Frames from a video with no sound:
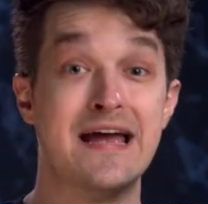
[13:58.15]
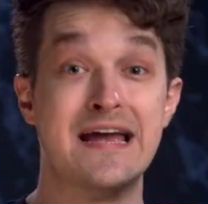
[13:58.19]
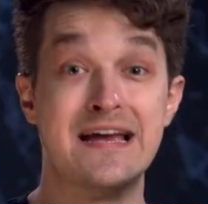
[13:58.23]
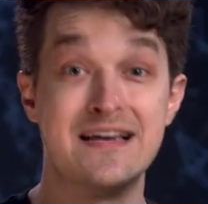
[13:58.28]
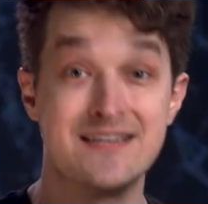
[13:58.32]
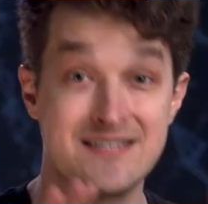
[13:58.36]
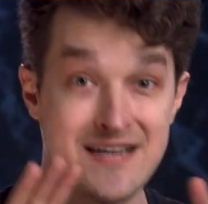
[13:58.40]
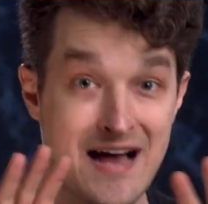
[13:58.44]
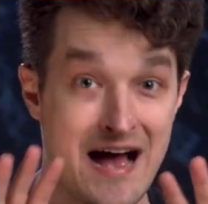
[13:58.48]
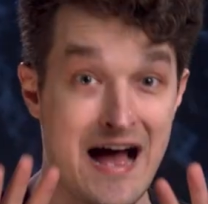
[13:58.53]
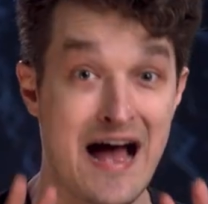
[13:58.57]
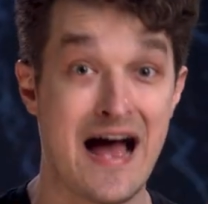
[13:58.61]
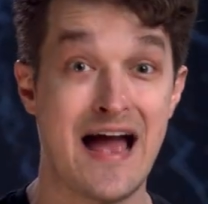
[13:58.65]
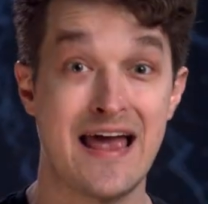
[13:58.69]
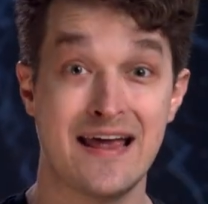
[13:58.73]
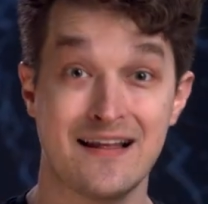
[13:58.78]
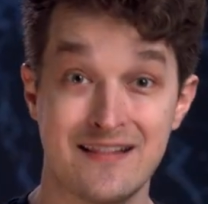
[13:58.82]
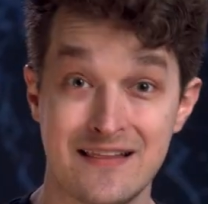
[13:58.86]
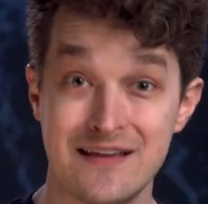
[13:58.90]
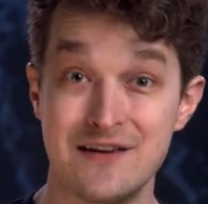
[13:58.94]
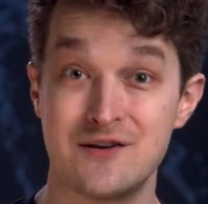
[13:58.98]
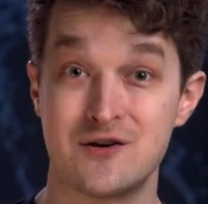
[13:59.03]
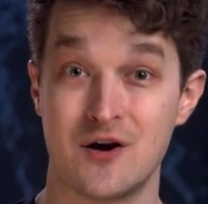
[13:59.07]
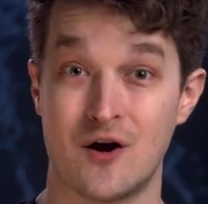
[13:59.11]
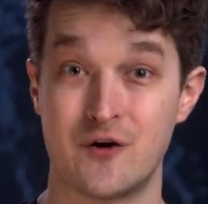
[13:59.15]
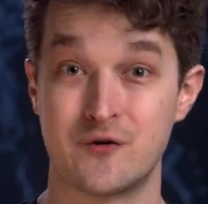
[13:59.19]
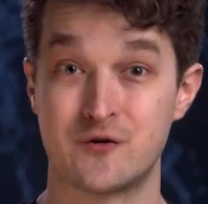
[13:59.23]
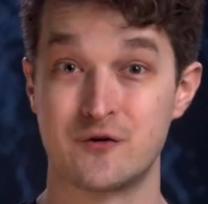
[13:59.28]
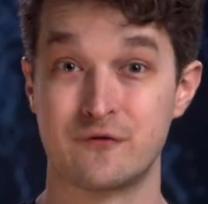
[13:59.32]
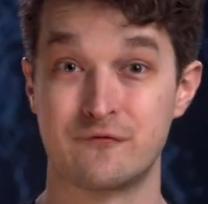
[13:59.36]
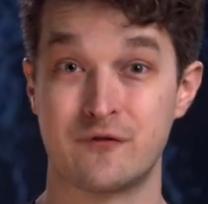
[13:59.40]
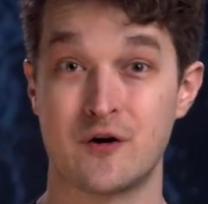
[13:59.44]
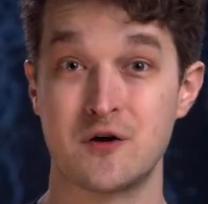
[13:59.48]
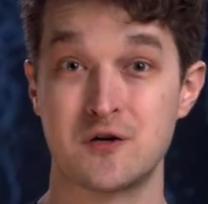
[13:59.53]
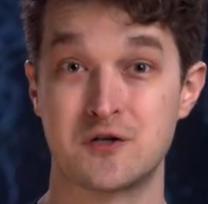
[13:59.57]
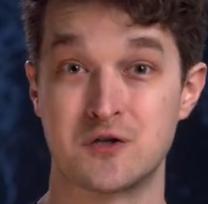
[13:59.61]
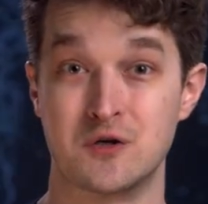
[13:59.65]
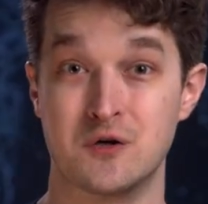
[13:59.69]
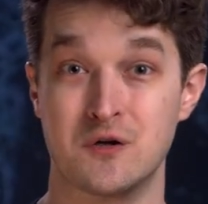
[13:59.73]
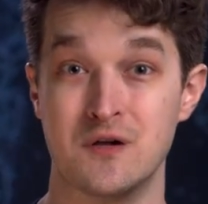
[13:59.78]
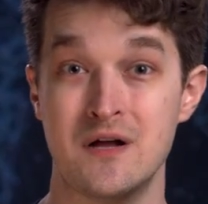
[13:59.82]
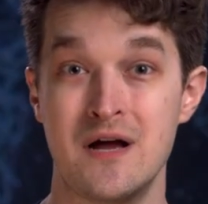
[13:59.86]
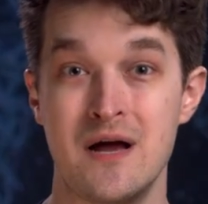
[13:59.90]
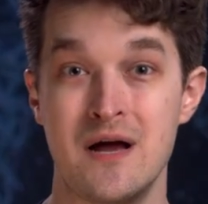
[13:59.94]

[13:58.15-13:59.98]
is highly controversial